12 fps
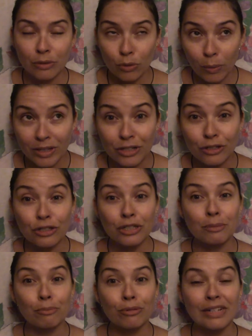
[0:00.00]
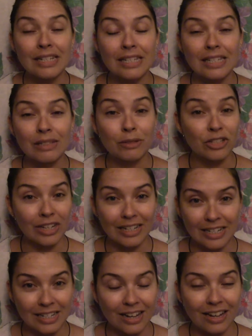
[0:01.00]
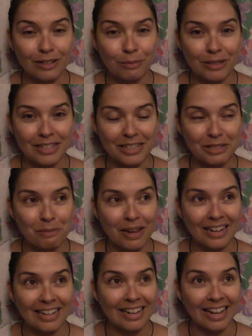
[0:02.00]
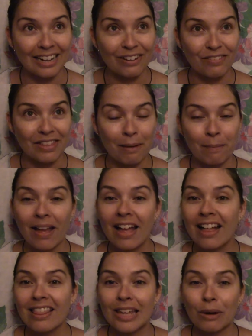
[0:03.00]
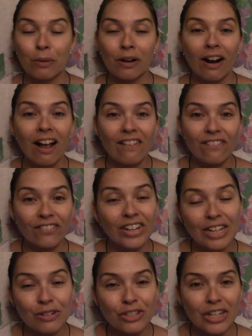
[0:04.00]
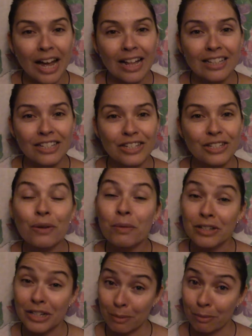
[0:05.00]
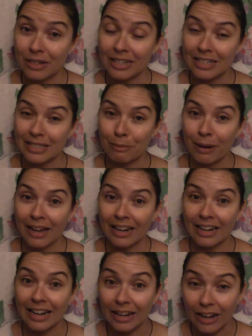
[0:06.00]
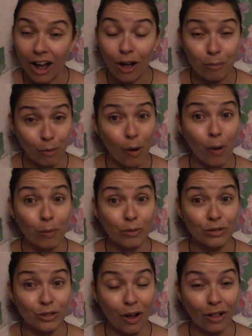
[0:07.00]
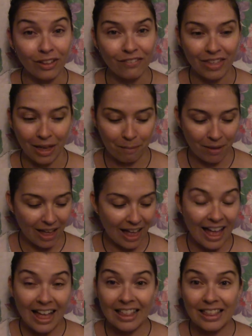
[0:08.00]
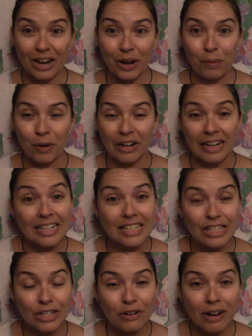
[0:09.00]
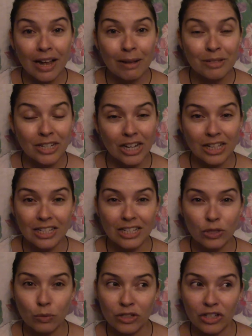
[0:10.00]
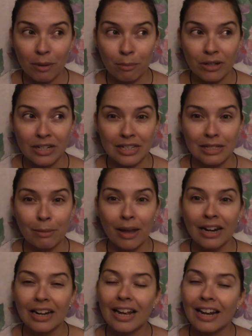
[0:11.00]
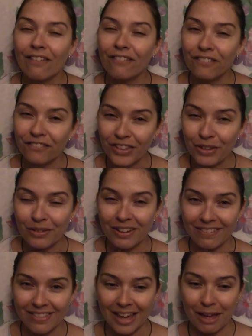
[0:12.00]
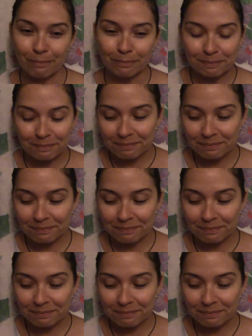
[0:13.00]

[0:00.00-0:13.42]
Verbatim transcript: Twitter sprints, which I did not participate in any of them. There were video challenges, which I participated in almost all of them. There were Instagram challenges, which I participated in a few of them.